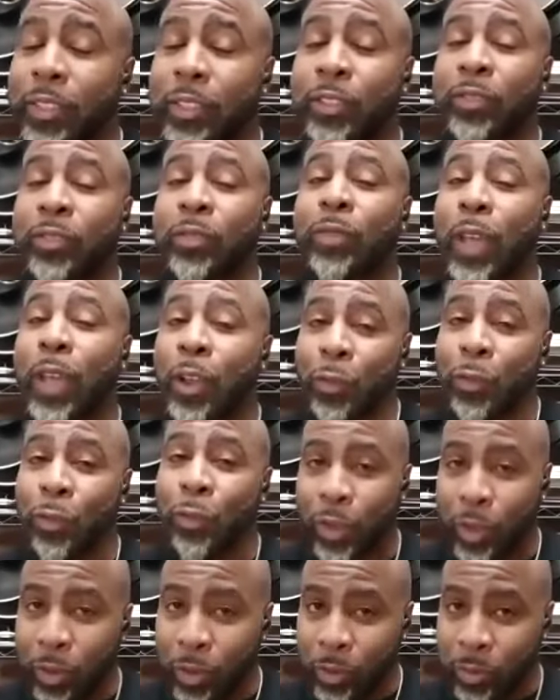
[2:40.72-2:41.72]
is very
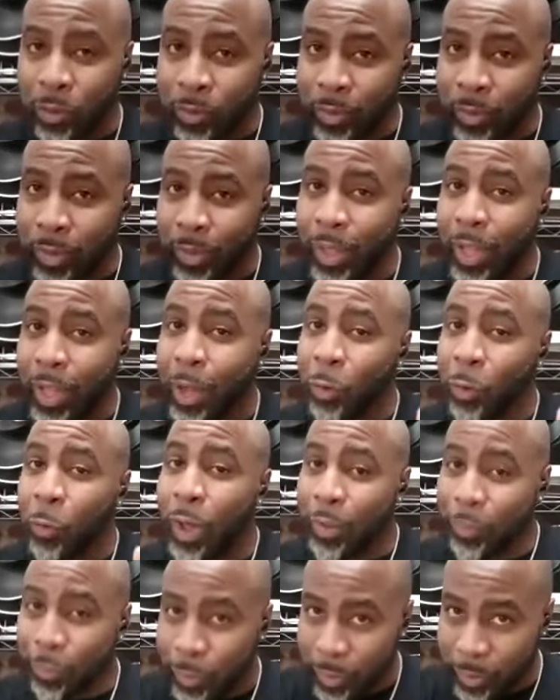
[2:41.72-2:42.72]
real.
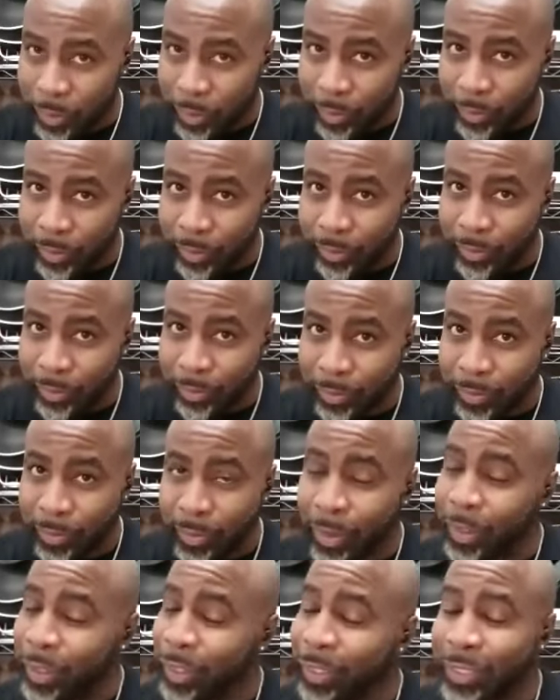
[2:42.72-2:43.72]
However,
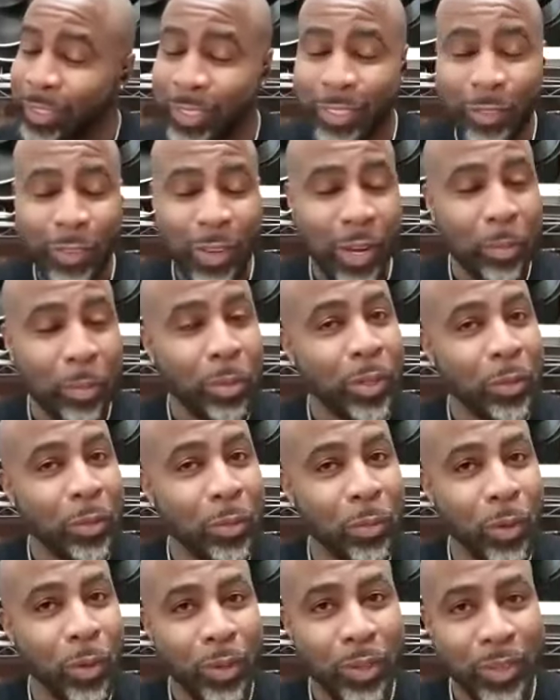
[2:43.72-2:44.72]
you still got to put in
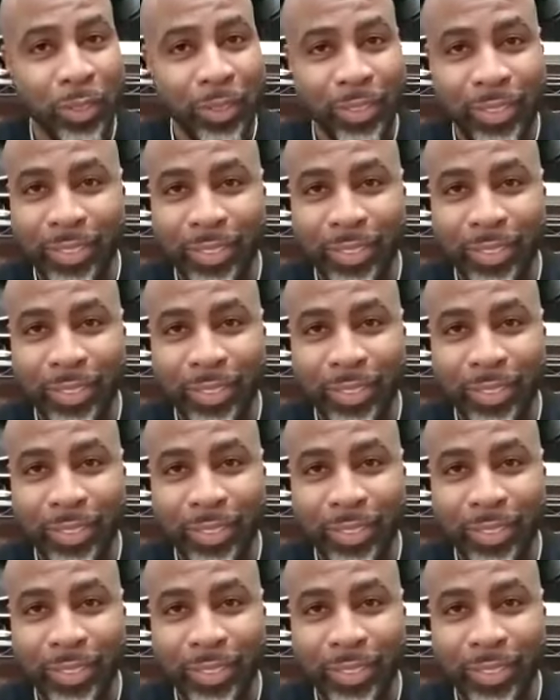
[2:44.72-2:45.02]
the work.